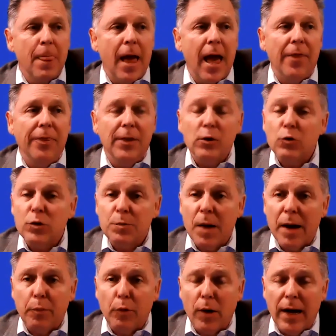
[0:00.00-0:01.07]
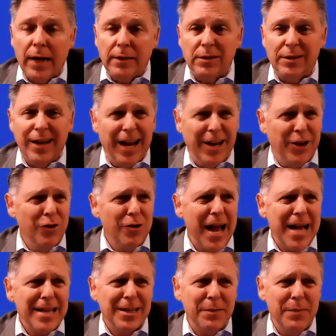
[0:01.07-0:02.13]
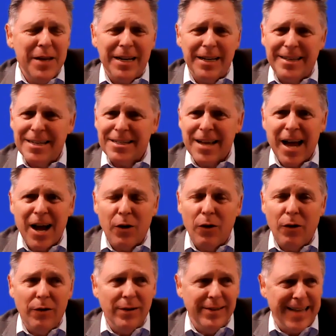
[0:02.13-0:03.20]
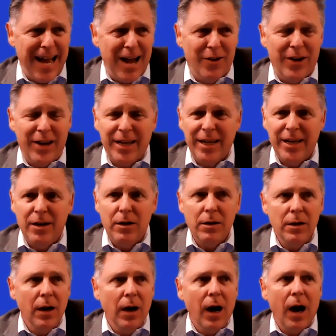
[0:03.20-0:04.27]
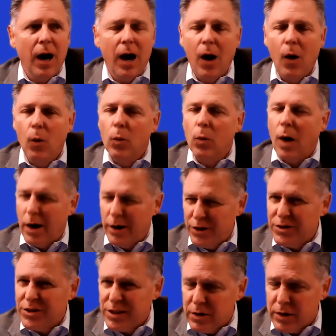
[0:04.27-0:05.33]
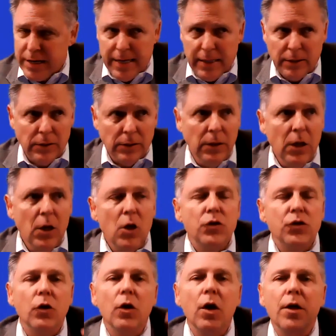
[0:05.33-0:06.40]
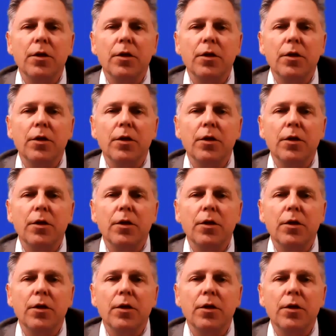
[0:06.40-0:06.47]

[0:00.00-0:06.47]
and this was my price, and you're asking me to discount down to here? Are you serious? So